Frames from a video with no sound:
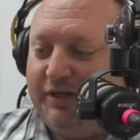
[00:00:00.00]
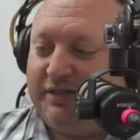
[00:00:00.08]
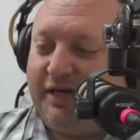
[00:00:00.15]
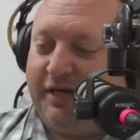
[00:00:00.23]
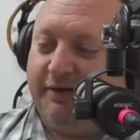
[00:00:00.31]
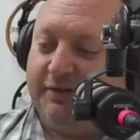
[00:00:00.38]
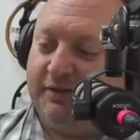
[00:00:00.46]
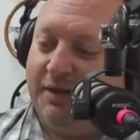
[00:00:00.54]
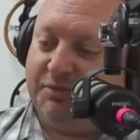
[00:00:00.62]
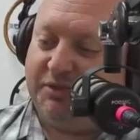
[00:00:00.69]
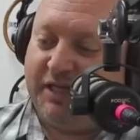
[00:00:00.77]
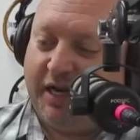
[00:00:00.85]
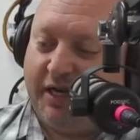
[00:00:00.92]
Darren
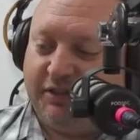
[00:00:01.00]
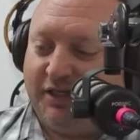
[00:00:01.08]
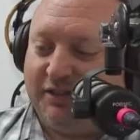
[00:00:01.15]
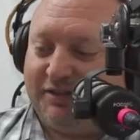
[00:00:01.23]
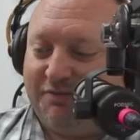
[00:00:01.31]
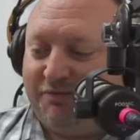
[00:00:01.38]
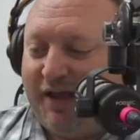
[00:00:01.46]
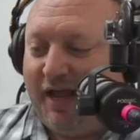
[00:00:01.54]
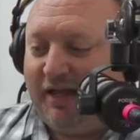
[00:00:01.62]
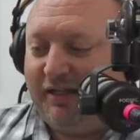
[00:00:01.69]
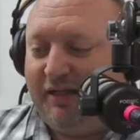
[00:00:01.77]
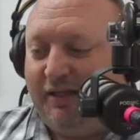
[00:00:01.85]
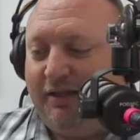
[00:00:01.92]
Zumpson out of Johnson
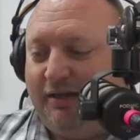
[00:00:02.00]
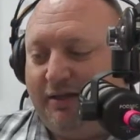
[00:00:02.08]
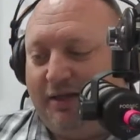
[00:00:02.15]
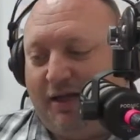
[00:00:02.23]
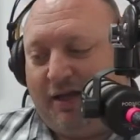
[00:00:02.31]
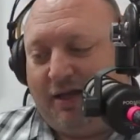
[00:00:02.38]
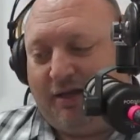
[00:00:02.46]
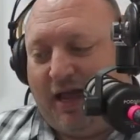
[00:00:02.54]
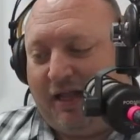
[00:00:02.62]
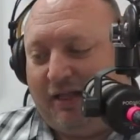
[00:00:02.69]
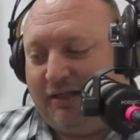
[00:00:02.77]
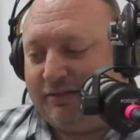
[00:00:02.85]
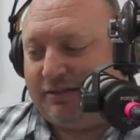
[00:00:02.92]
Valley,
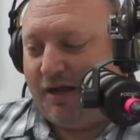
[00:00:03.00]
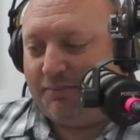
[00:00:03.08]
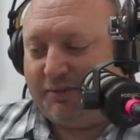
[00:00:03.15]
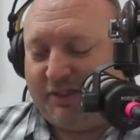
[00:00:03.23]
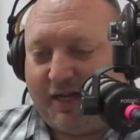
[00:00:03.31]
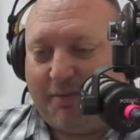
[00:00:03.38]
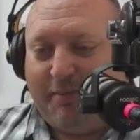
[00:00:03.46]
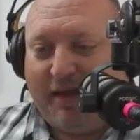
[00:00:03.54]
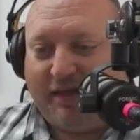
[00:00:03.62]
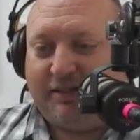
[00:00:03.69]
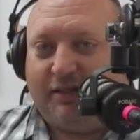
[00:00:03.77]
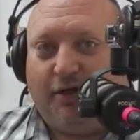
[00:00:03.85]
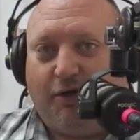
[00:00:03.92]
Alex Thompson out of
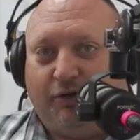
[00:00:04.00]
Mexico.